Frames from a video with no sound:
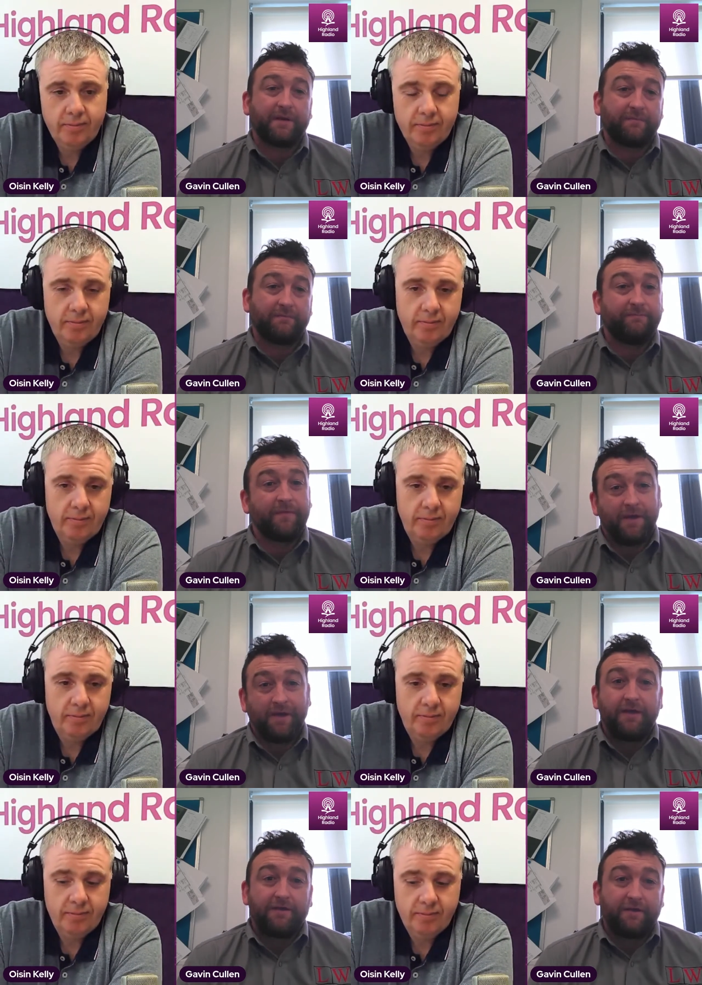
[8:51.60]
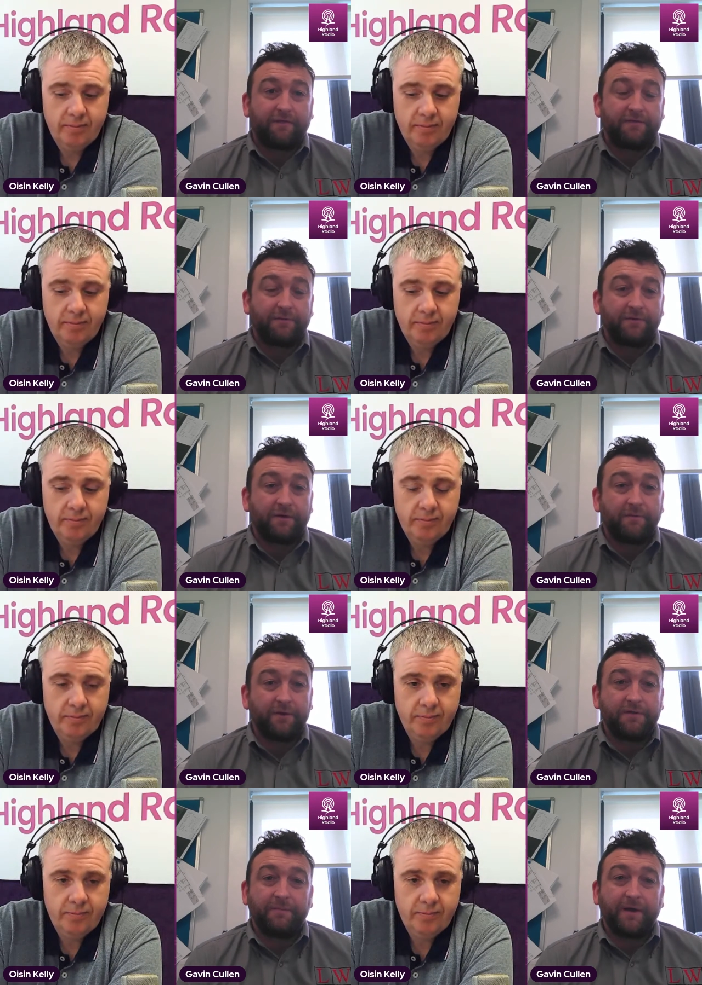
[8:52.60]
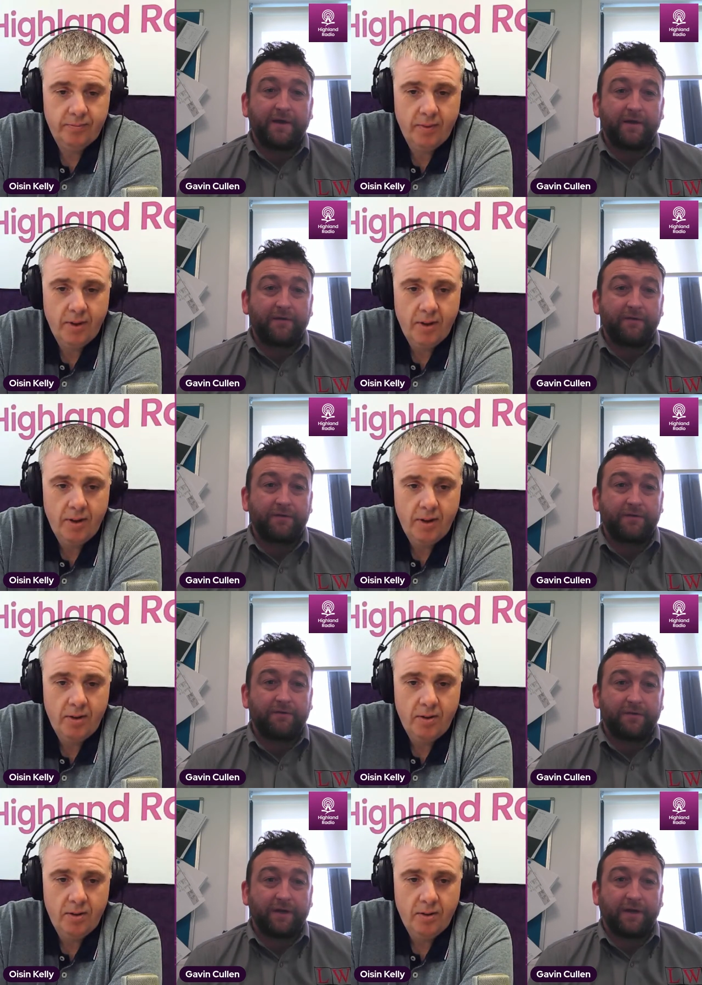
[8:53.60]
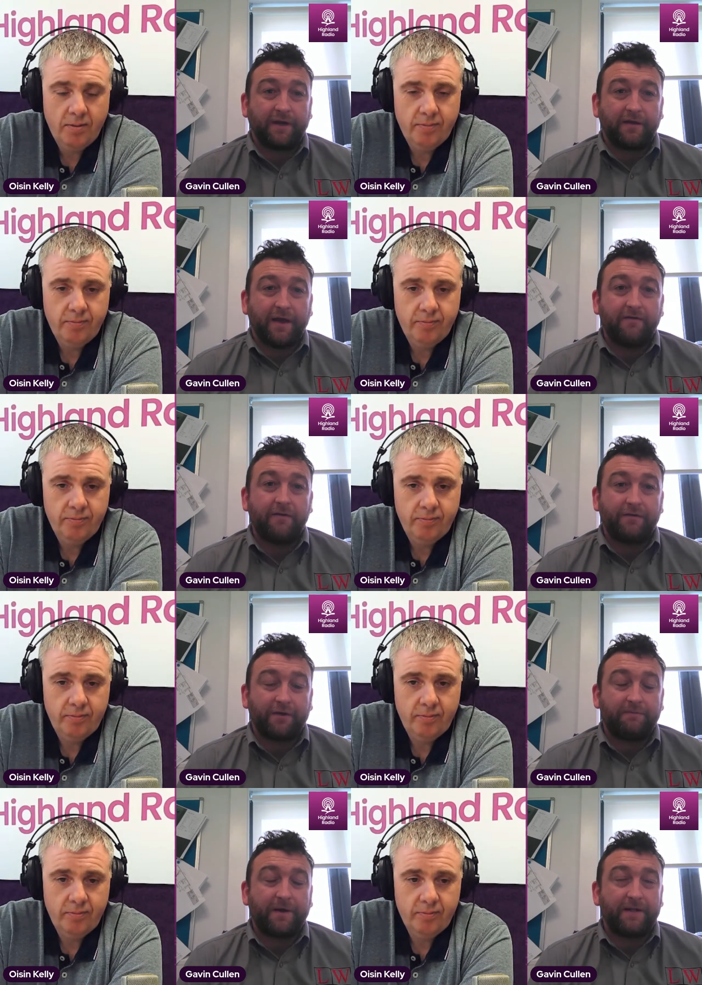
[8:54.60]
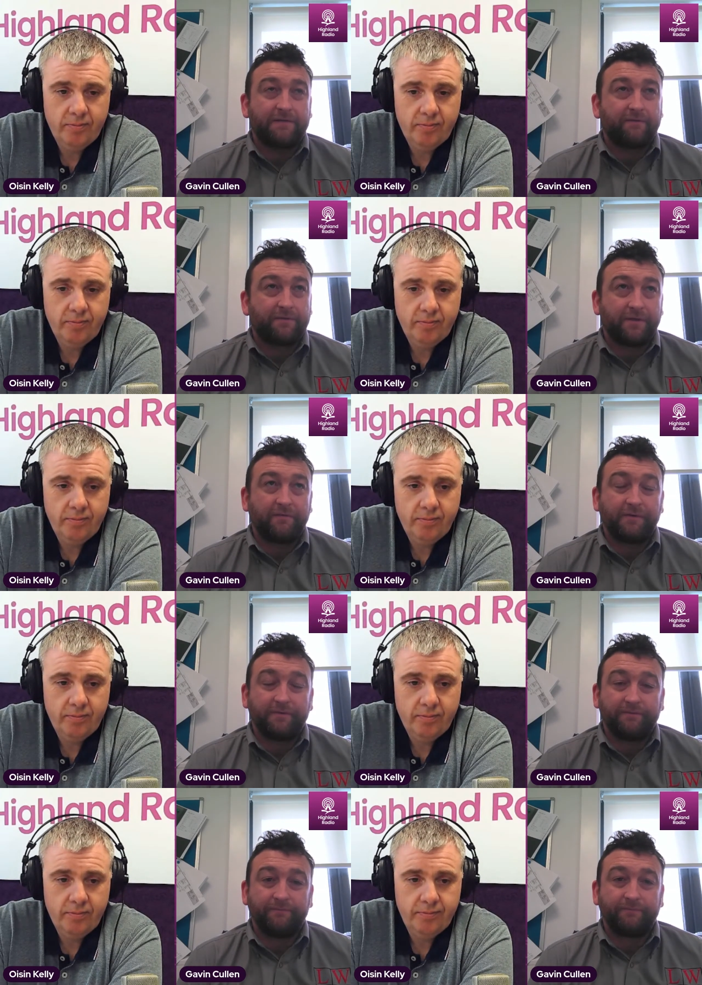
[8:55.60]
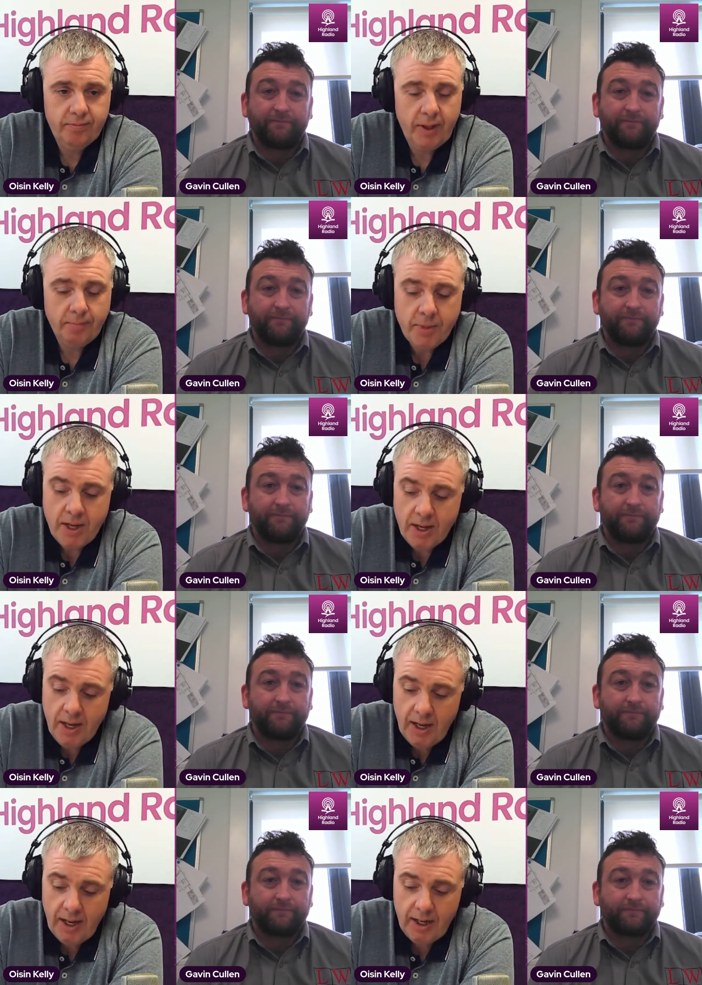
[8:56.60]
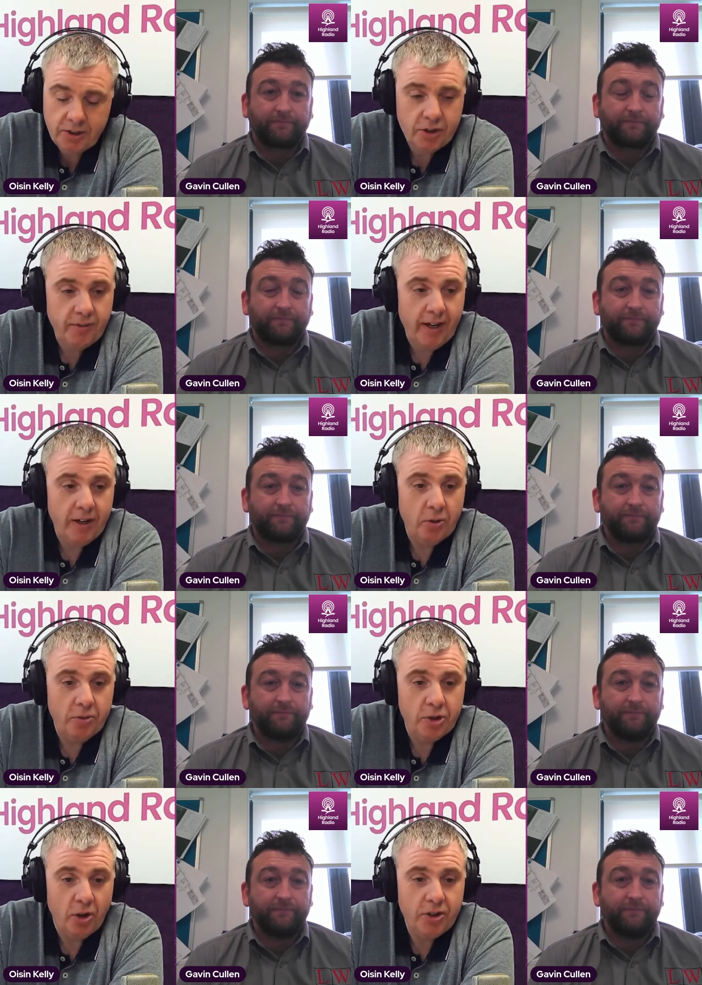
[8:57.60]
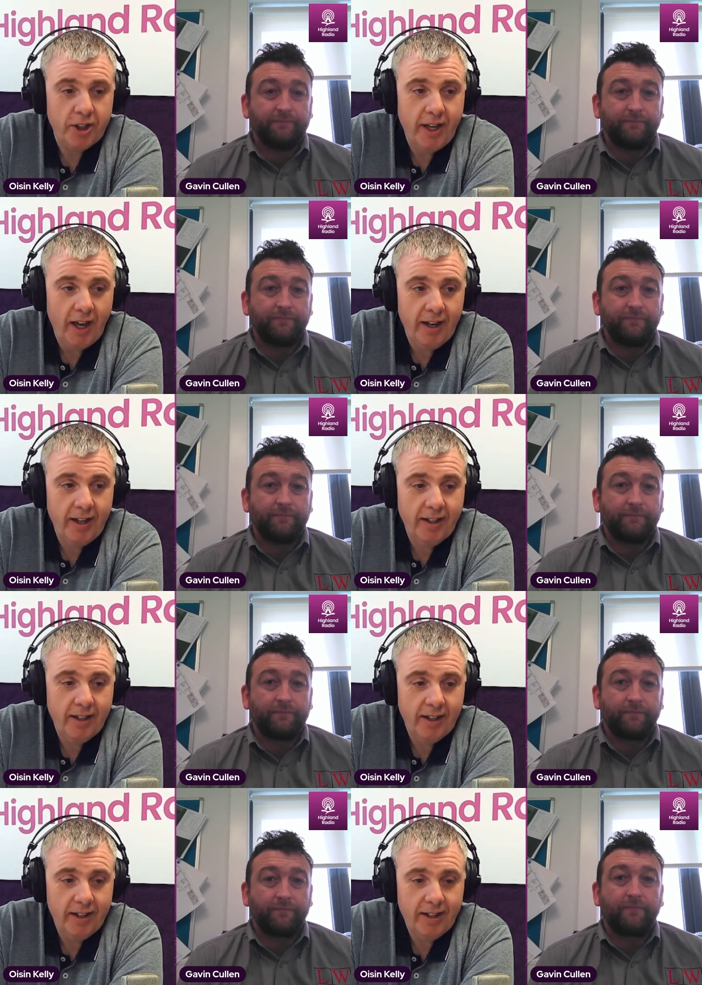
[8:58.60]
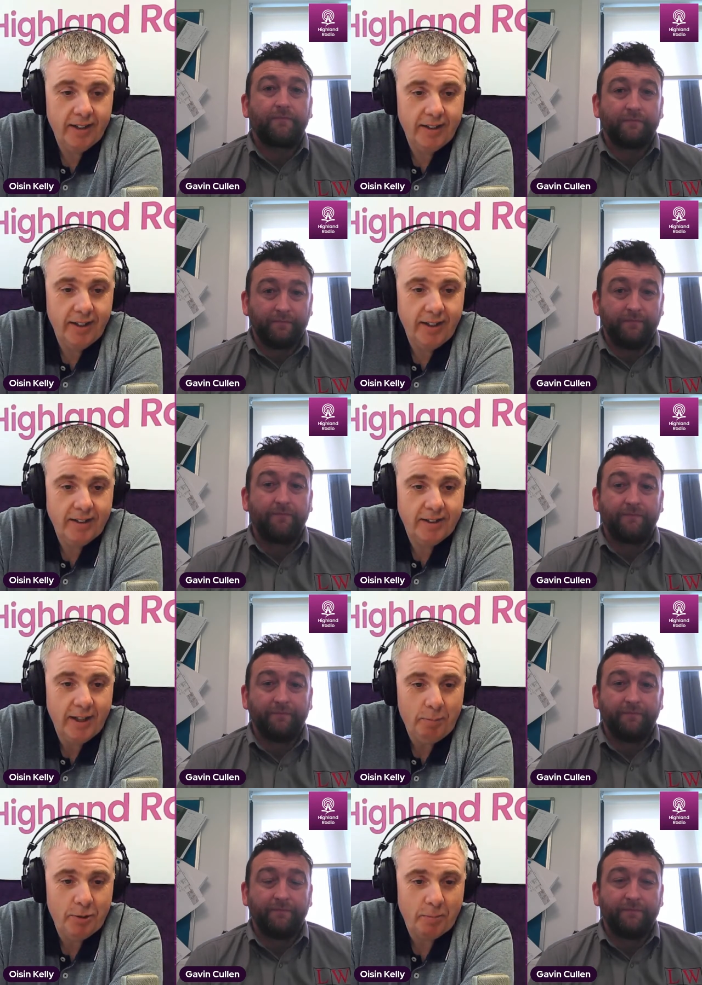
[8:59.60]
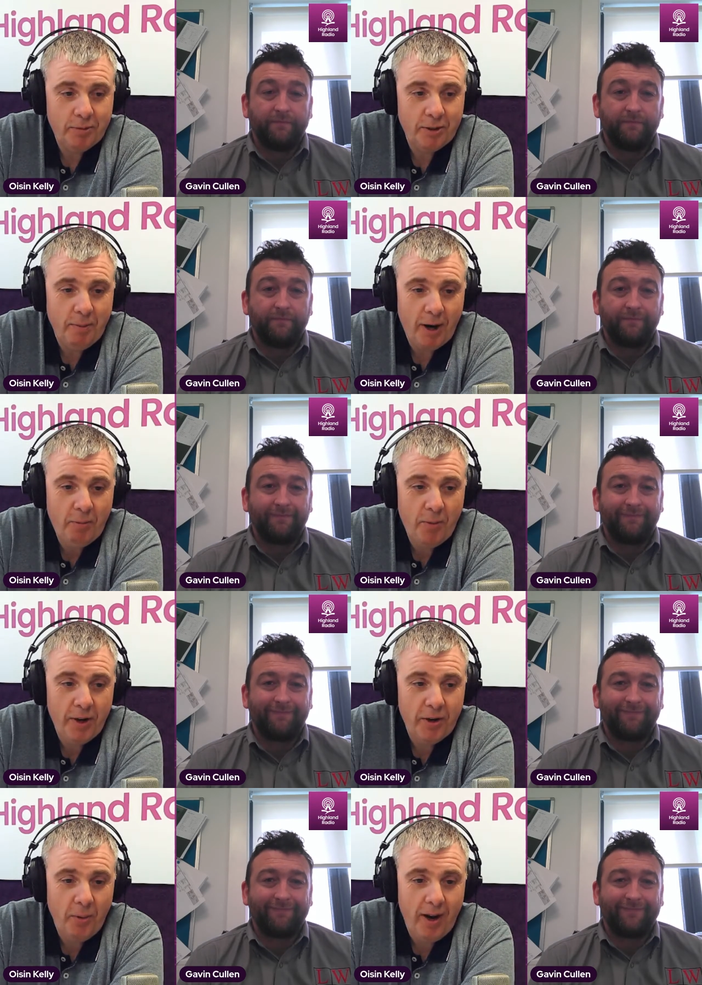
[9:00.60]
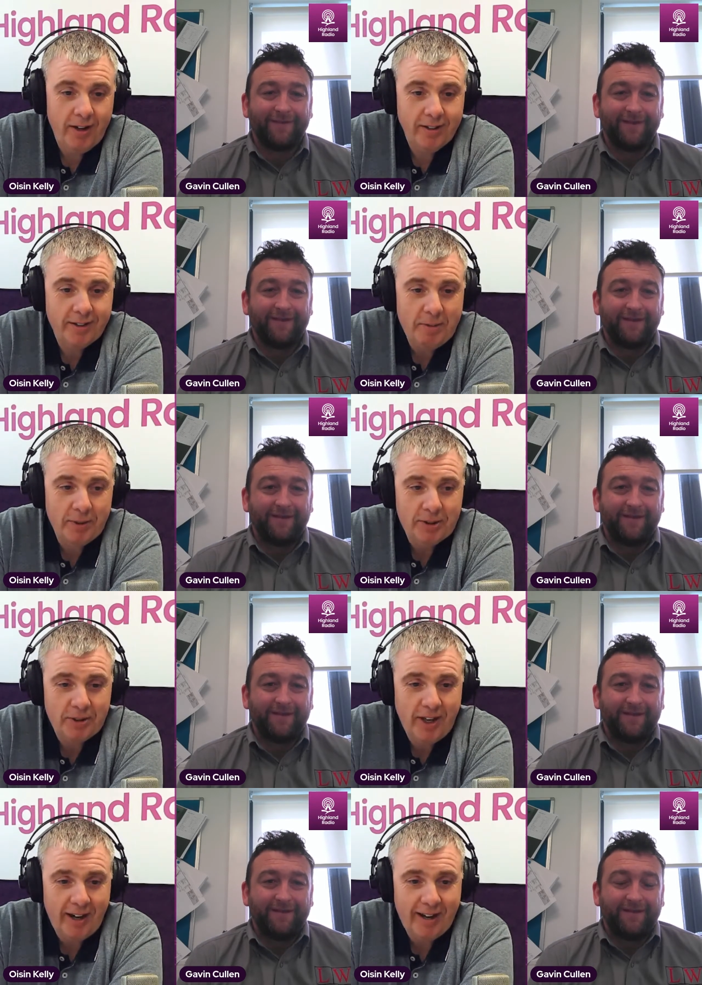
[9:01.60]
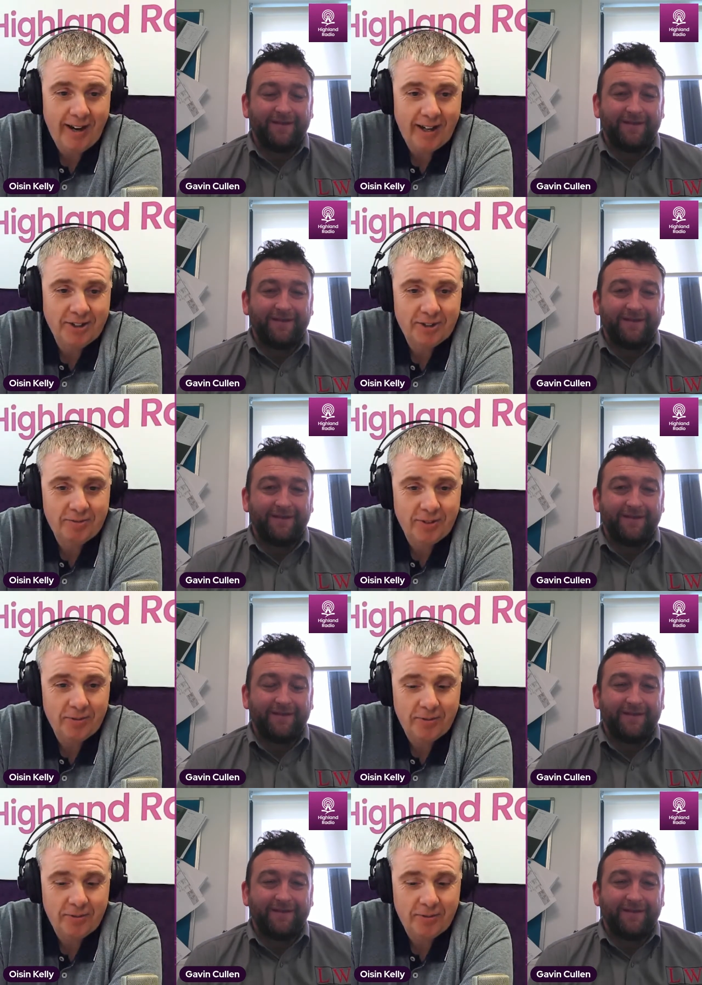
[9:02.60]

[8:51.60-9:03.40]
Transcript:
Speaker 1: them to have some sort of bounce back. You know, so like I, I would have thought Pat's will won that one. Yeah.
Speaker 2: Uh, and just finally noting Georgie Kelly, uh, he mm. stepped up to the mark. We waited a while to see Mr. Kelly in action for,